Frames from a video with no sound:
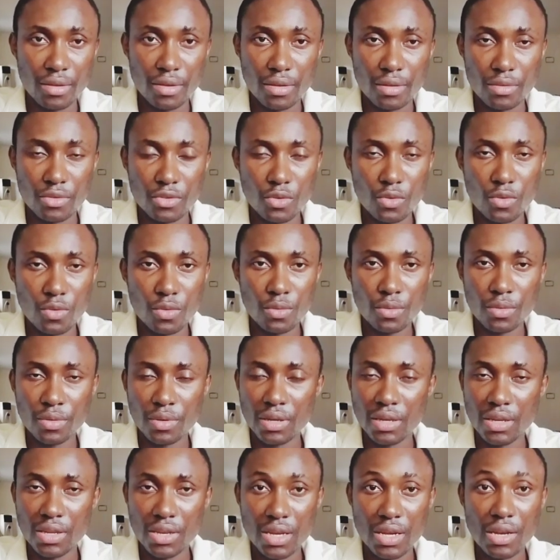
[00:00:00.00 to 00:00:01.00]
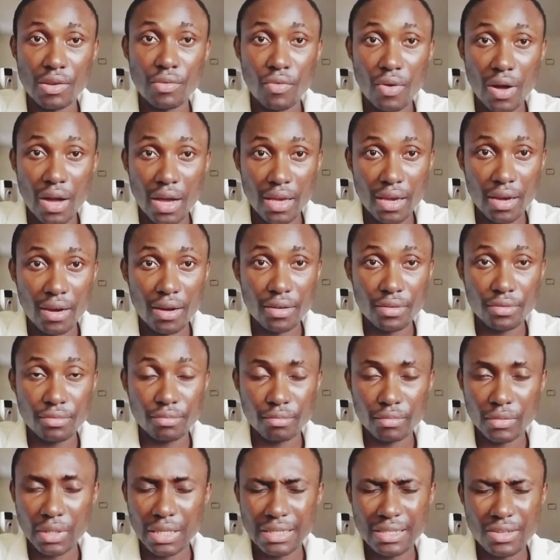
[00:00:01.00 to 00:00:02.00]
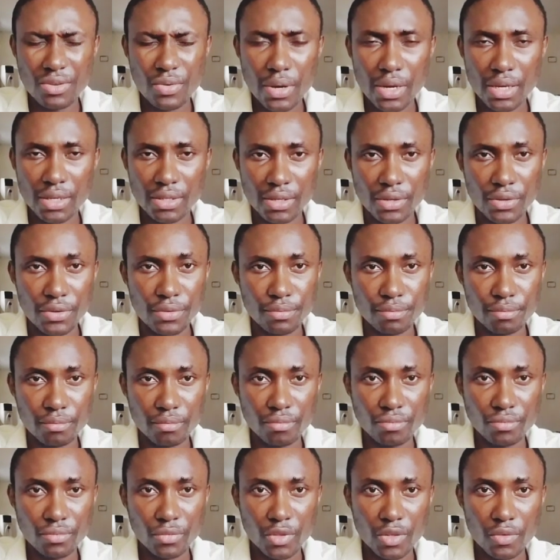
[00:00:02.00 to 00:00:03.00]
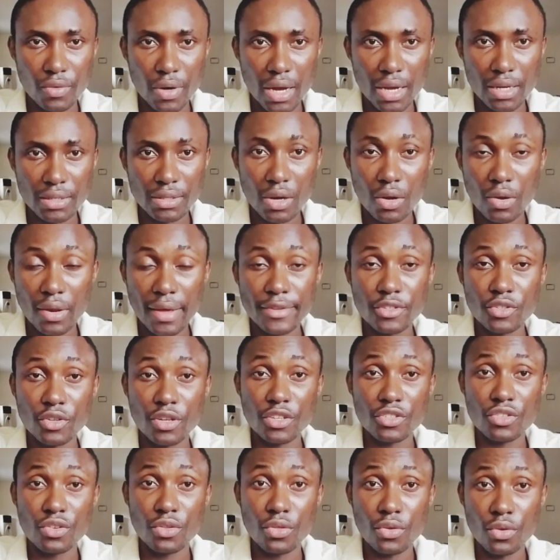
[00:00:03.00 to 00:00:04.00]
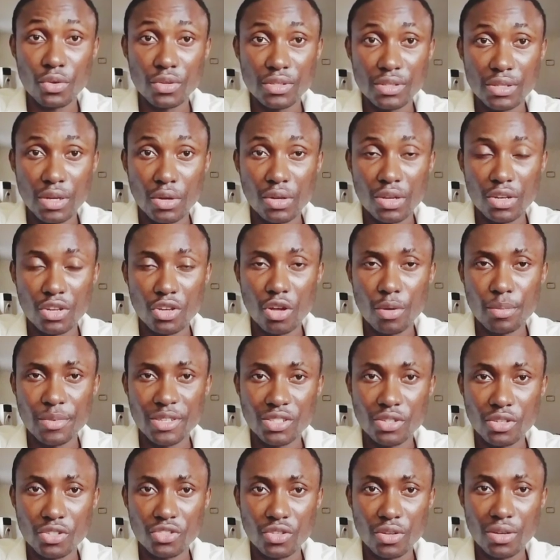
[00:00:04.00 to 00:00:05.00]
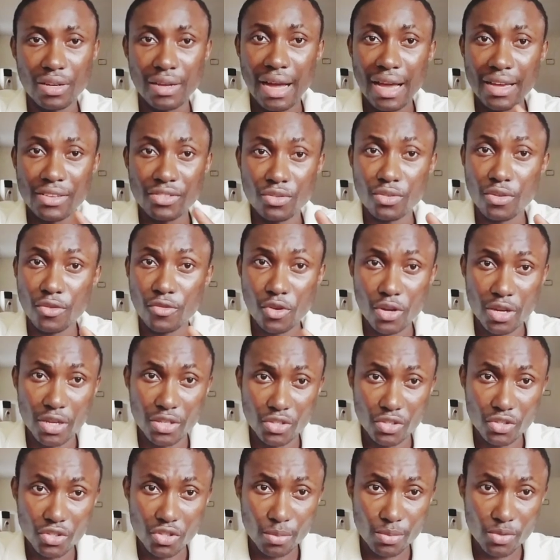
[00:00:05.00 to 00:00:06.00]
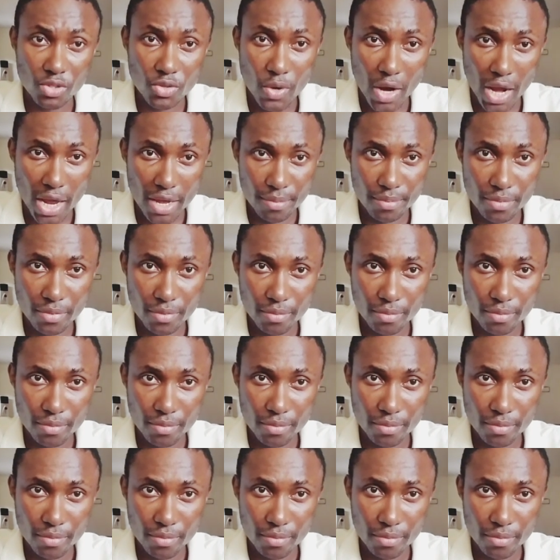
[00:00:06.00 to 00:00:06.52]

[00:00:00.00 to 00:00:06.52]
so in that fire, it's crazy, right? I'd like to get your thoughts down at the comment section, guys. Do not forget to subscribe.